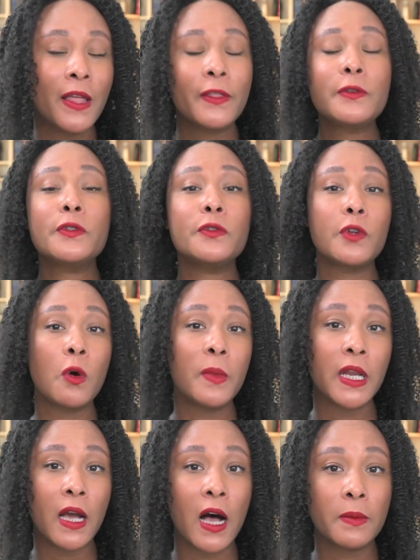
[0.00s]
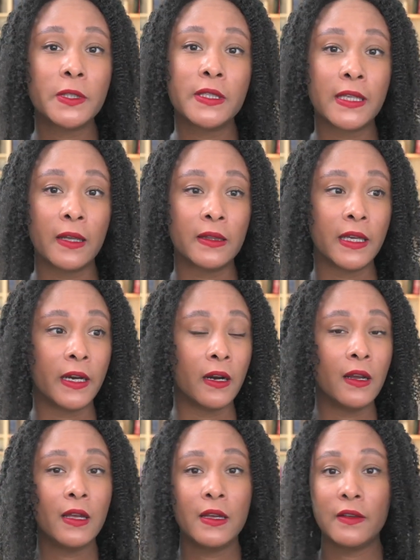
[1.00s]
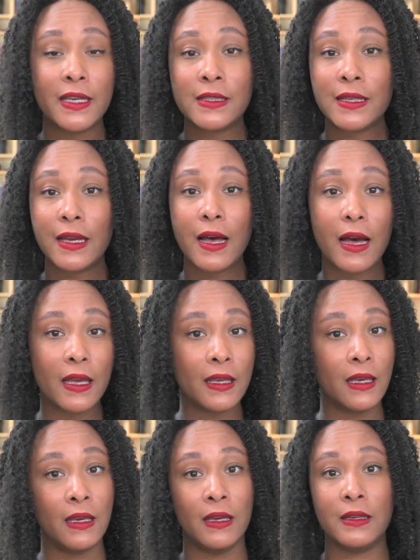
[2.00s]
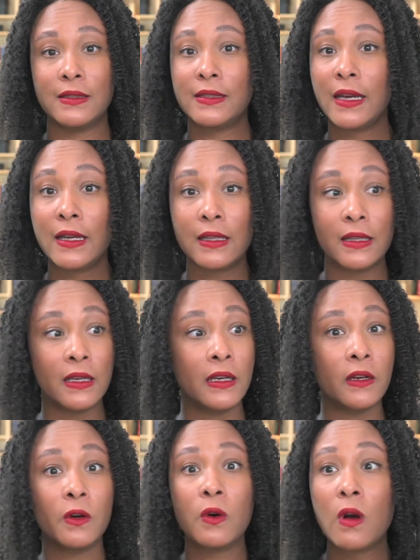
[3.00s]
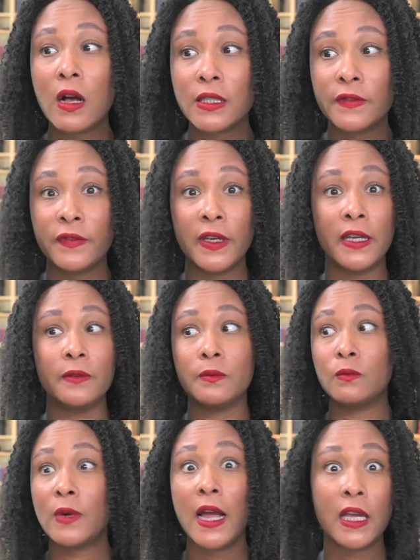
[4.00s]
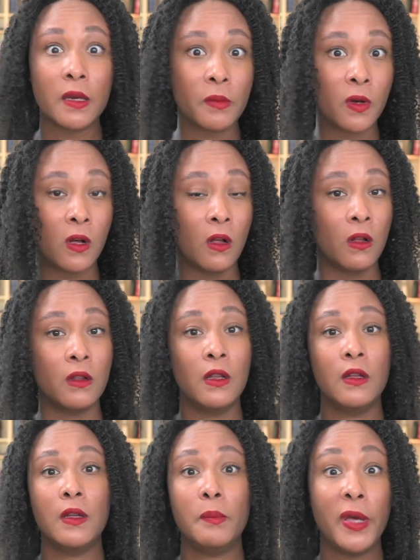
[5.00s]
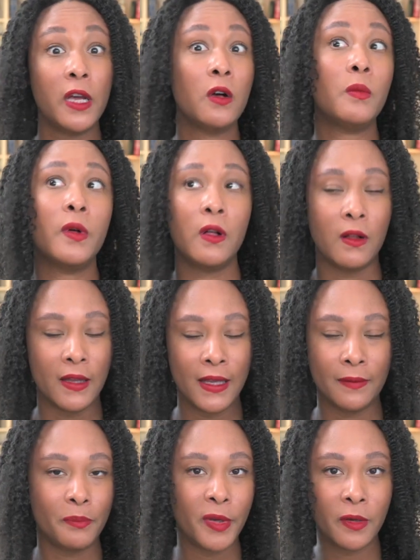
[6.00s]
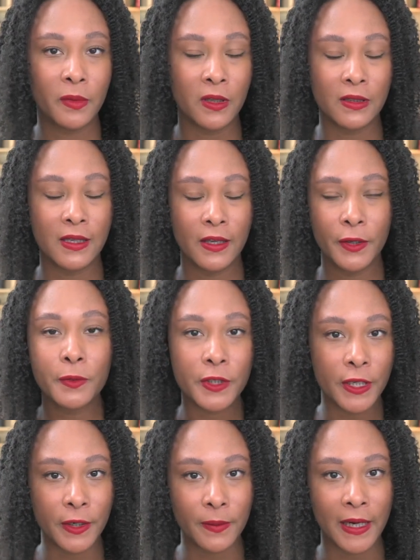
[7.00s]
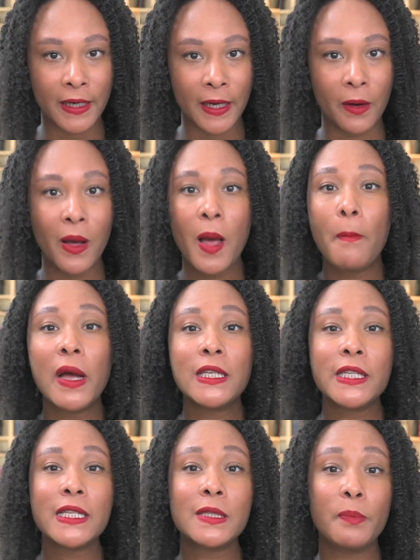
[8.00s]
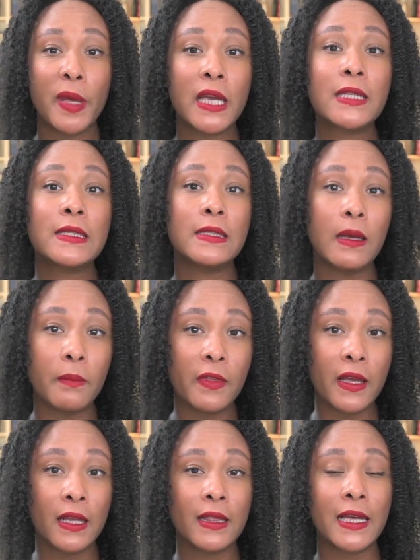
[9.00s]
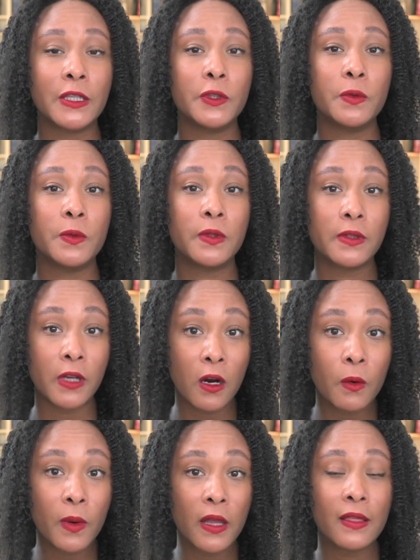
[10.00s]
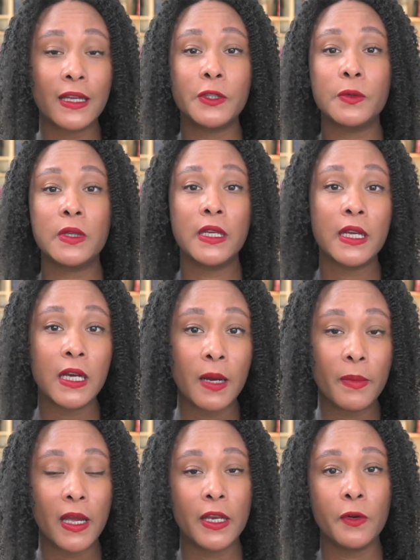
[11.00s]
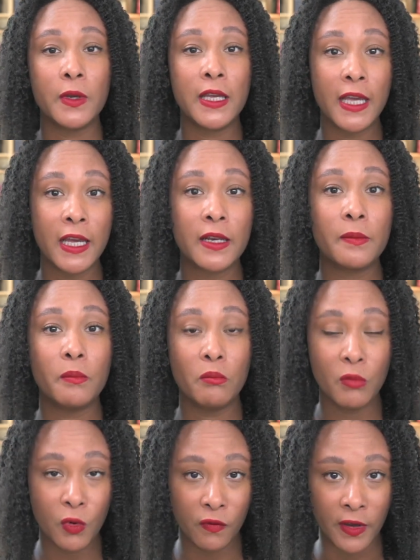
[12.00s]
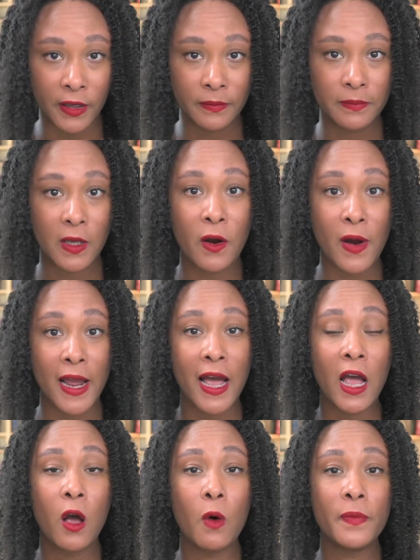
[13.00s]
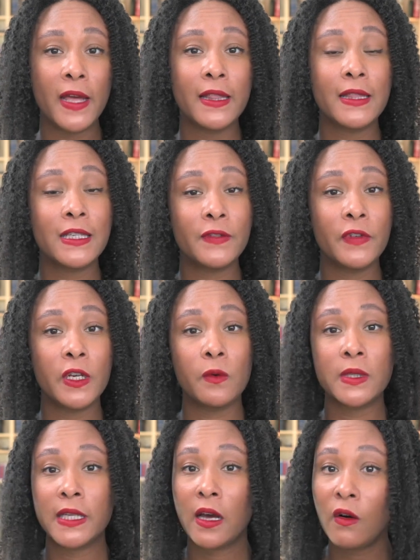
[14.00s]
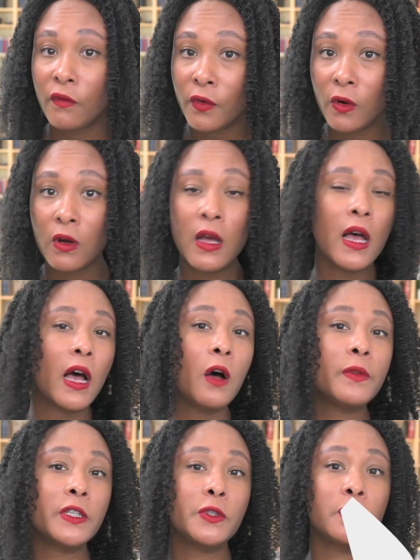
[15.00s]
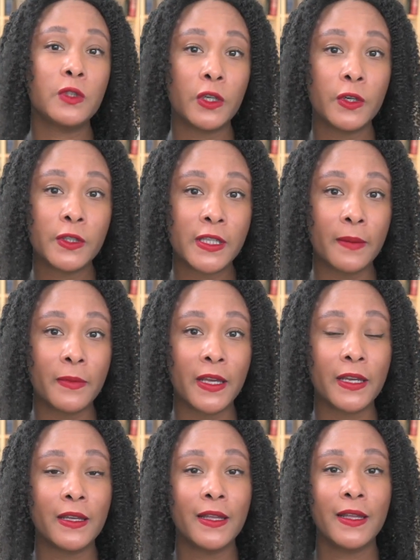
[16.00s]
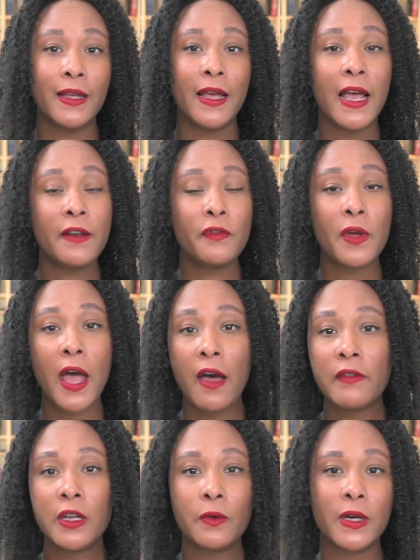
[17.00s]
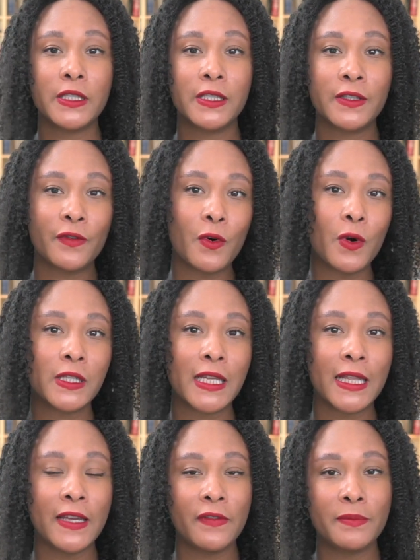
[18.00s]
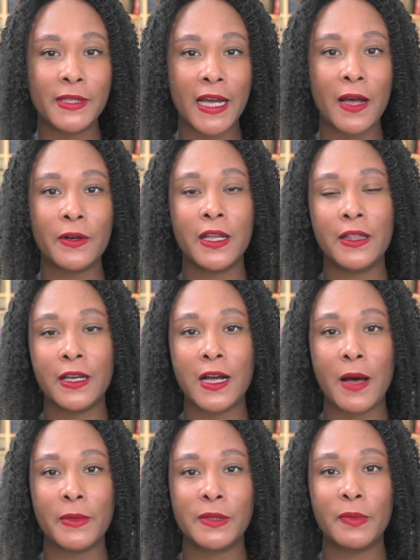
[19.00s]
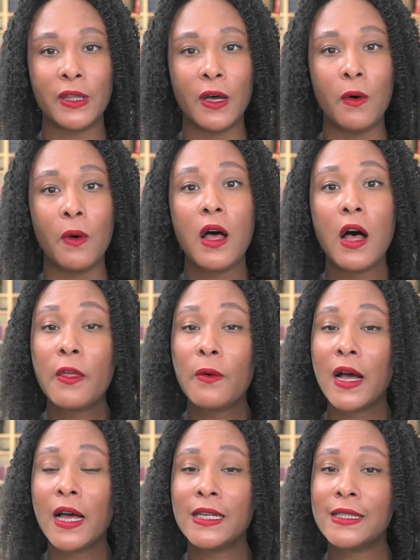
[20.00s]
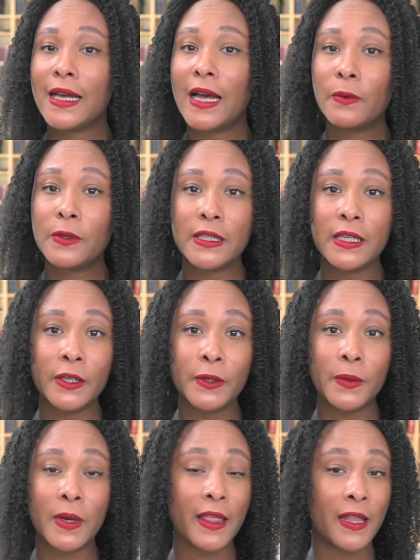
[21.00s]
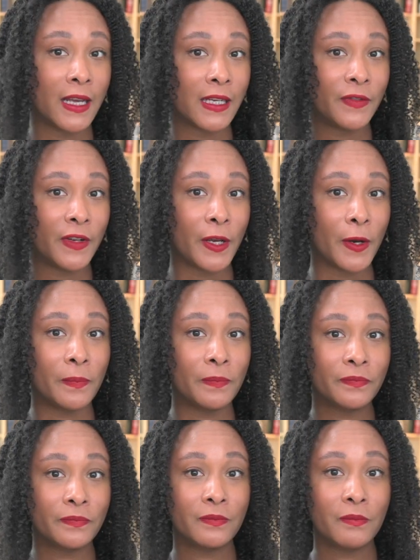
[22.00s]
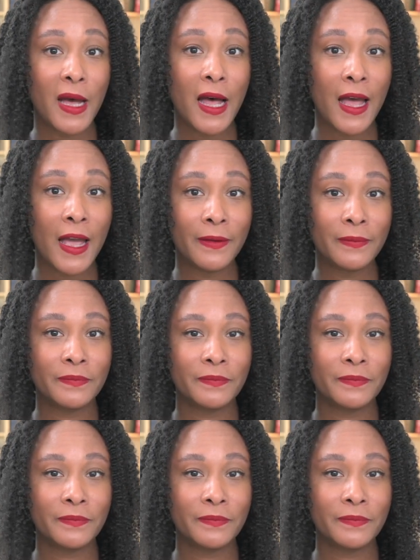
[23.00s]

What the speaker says: There's so many options out there. Things like hiking, cycling, CrossFit, racquetball, pickleball. Hey, pickleball is huge here right now, but just pick something that you start with, that you get up and you get moving. All right. I hope that this video was helpful. I hope that you learned something. And if you have any questions, of course, leave them down in the comments below. Otherwise, I will see you in the next video. Bye.